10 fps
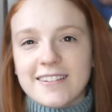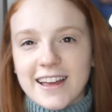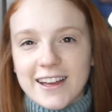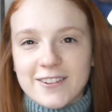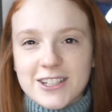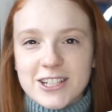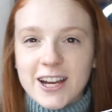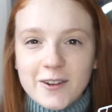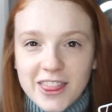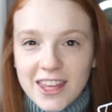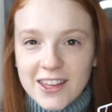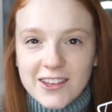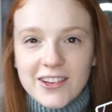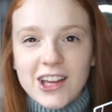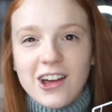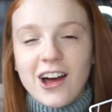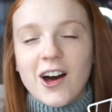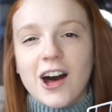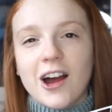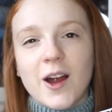I will share with you
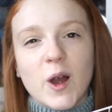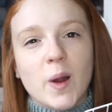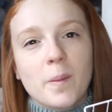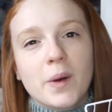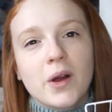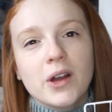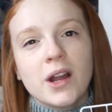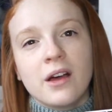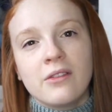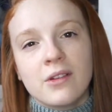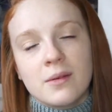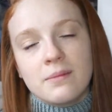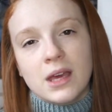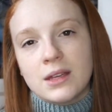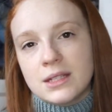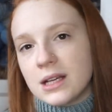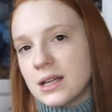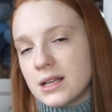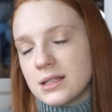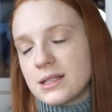are part of
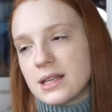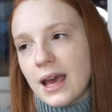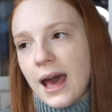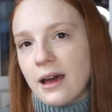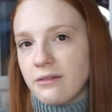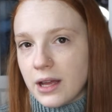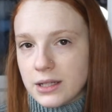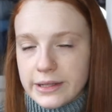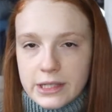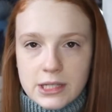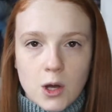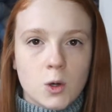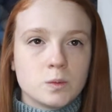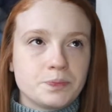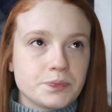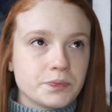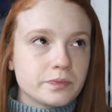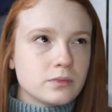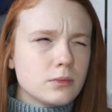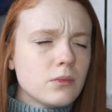Amanda's Advent. So
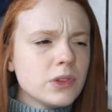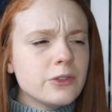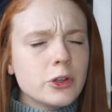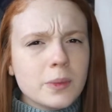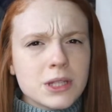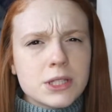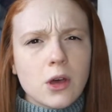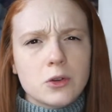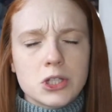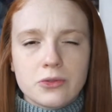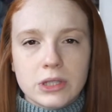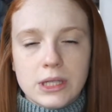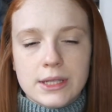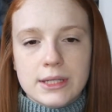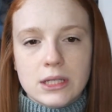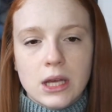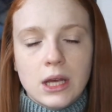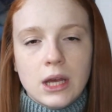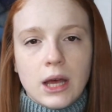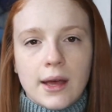a few months ago she released
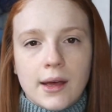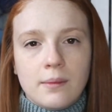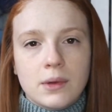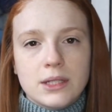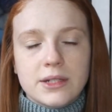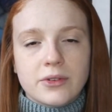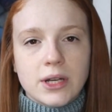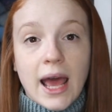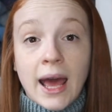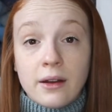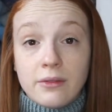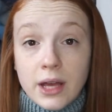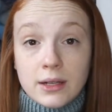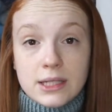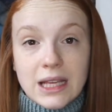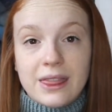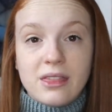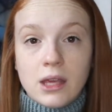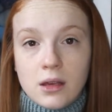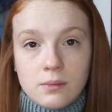different Advent
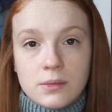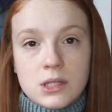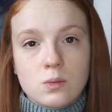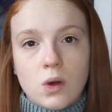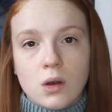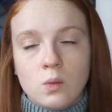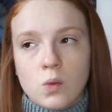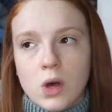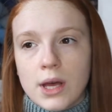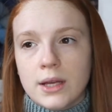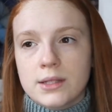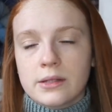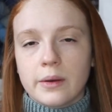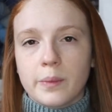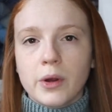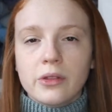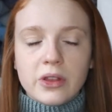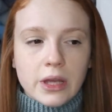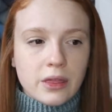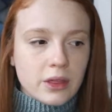themes. One was a
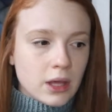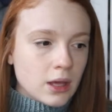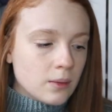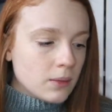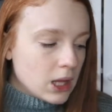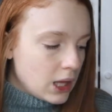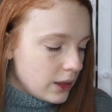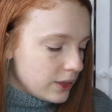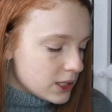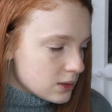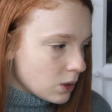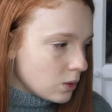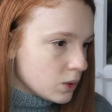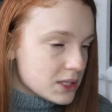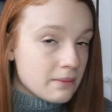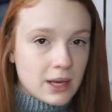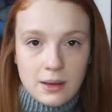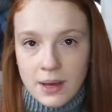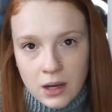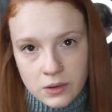birthday theme. This one was a
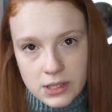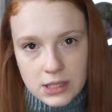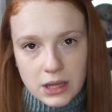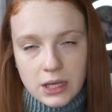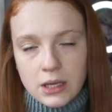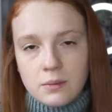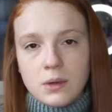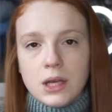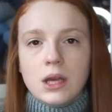Minnie Mouse theme,